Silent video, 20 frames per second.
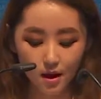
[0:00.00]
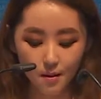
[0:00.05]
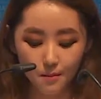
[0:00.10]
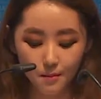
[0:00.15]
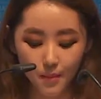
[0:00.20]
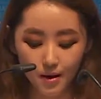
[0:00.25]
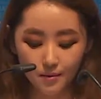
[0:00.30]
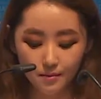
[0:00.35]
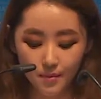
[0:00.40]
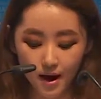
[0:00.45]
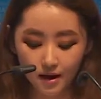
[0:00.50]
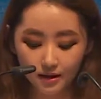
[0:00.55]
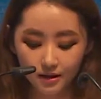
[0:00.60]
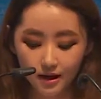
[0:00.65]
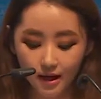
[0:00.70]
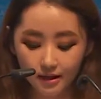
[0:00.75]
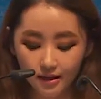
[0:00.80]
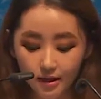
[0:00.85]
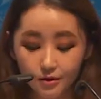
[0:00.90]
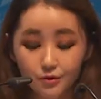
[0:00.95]
My mother
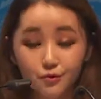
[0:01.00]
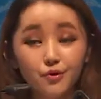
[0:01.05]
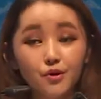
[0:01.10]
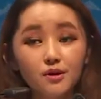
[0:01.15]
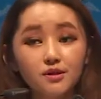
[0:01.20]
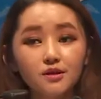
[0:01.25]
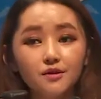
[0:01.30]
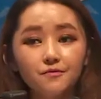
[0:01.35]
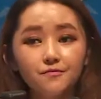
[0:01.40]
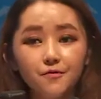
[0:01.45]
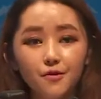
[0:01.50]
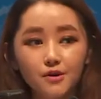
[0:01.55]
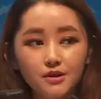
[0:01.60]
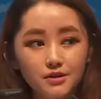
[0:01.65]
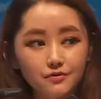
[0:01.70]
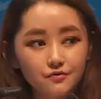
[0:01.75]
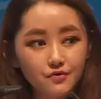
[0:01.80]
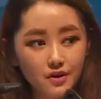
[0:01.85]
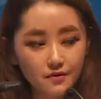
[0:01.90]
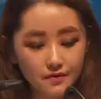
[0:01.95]
and I crossed the
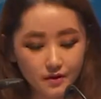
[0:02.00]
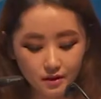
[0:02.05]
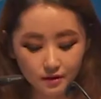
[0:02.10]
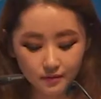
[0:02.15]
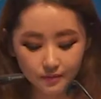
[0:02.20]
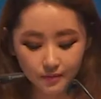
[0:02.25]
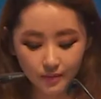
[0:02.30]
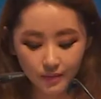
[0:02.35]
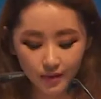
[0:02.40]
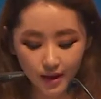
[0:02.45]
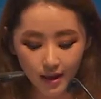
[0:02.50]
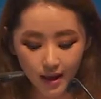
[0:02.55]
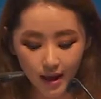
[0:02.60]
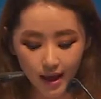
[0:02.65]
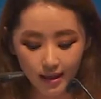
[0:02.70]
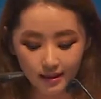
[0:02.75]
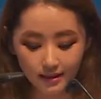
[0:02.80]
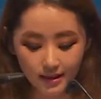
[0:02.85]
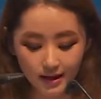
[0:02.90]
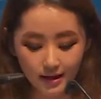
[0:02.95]
frozen river
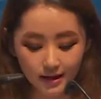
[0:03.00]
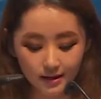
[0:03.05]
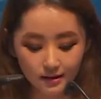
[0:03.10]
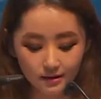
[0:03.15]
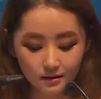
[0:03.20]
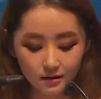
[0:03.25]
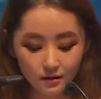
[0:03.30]
at night,